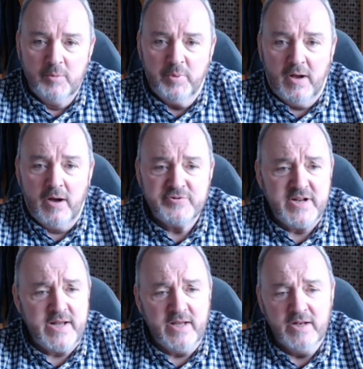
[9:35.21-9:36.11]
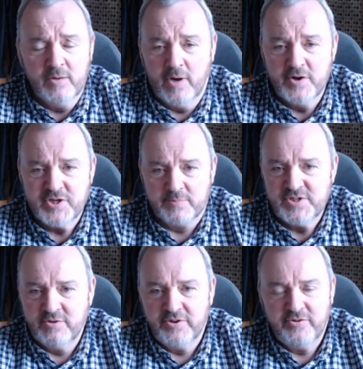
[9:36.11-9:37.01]
But after I'd had it in the
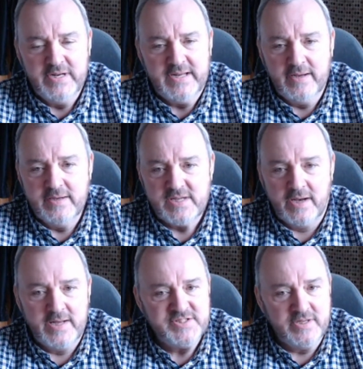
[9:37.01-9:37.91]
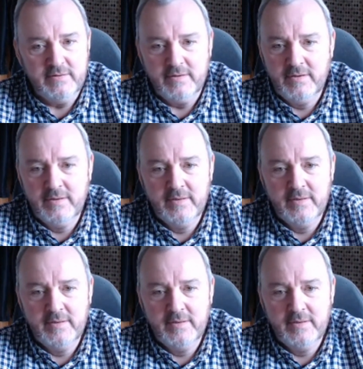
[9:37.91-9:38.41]
workshop 2 or 3 days, I had to